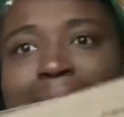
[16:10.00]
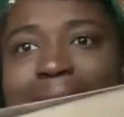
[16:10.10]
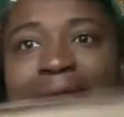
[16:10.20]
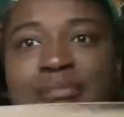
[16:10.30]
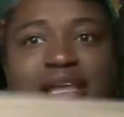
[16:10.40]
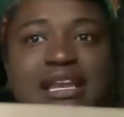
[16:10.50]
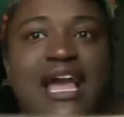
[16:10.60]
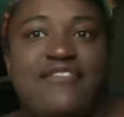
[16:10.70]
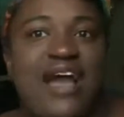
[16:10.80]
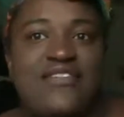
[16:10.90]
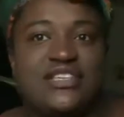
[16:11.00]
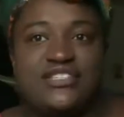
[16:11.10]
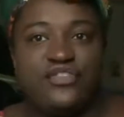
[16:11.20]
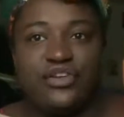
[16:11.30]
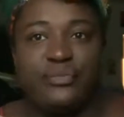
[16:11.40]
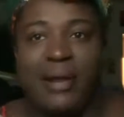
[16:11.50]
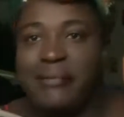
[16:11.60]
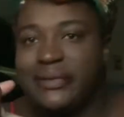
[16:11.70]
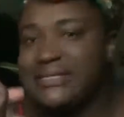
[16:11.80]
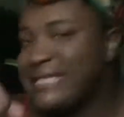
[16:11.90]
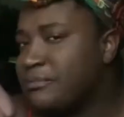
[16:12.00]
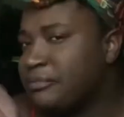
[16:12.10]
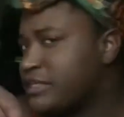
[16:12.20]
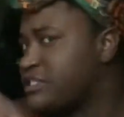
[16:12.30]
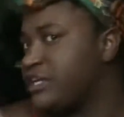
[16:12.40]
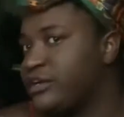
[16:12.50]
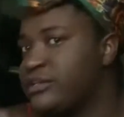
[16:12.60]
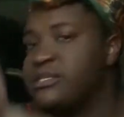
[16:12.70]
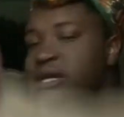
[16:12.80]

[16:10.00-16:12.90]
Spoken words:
I mean, I've had this for probably 10 plus years.